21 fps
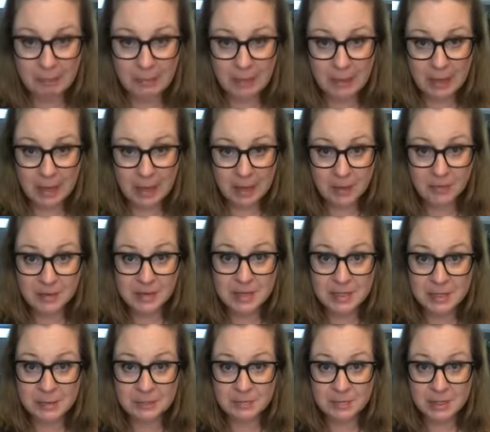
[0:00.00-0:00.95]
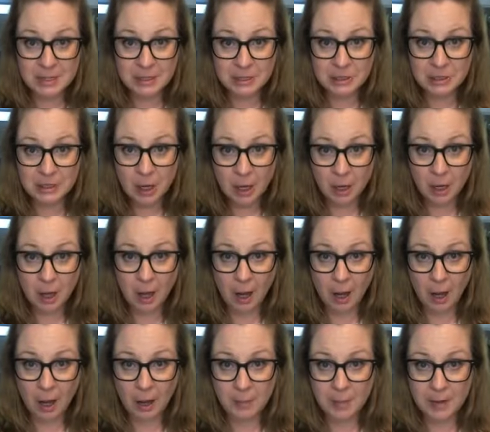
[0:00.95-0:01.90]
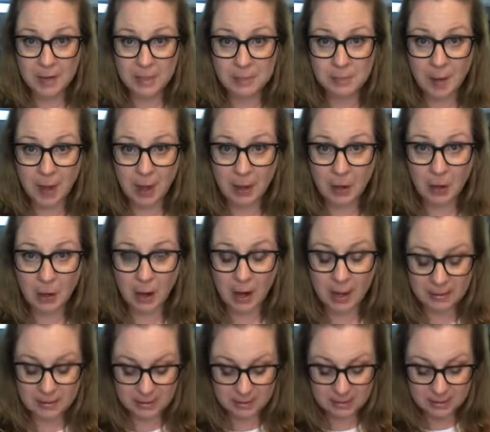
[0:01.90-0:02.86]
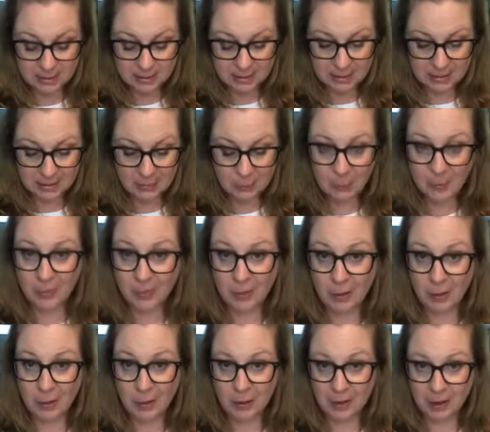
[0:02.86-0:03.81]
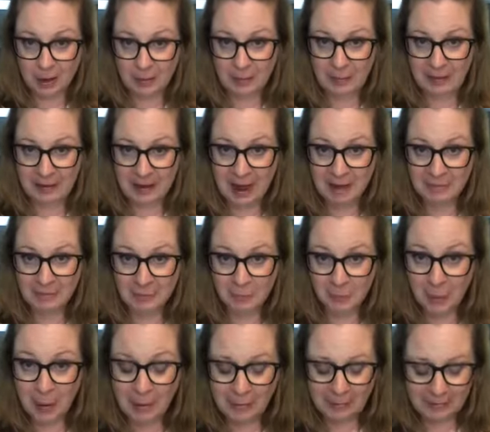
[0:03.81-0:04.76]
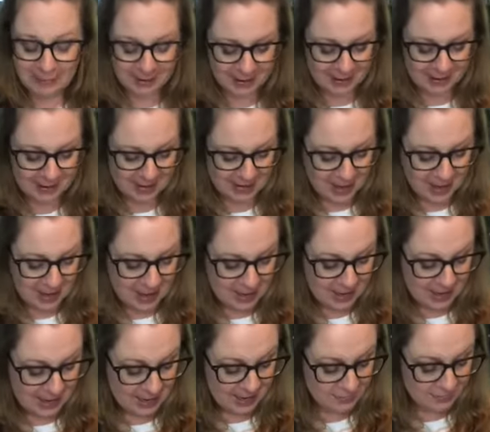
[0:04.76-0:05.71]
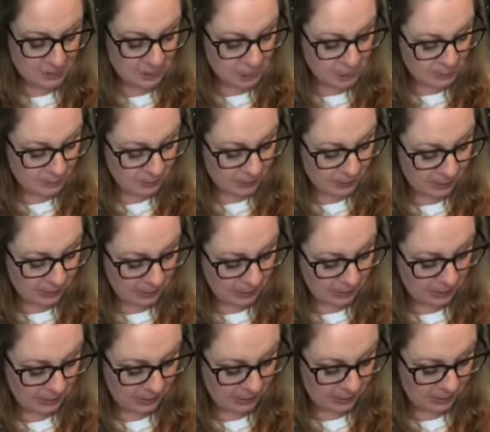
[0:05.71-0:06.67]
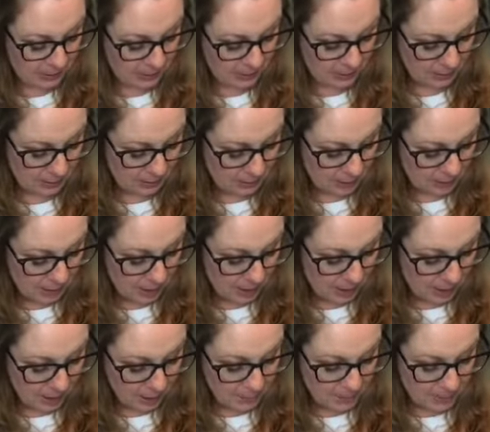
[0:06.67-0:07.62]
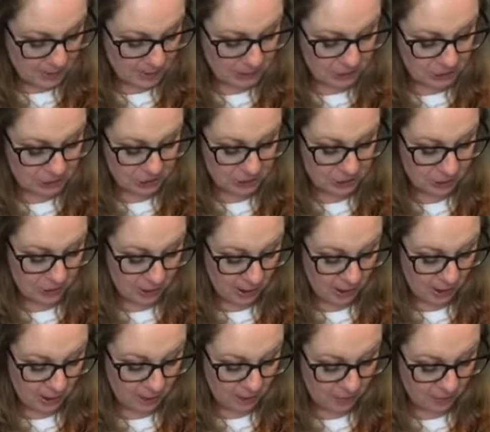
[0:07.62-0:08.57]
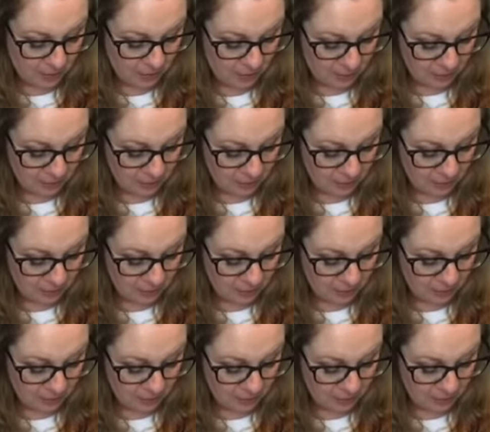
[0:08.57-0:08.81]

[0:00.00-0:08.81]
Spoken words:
I have a deep dish unbaked pie crust with a cup and a half of water in it, and I'm sprinkling a mixture of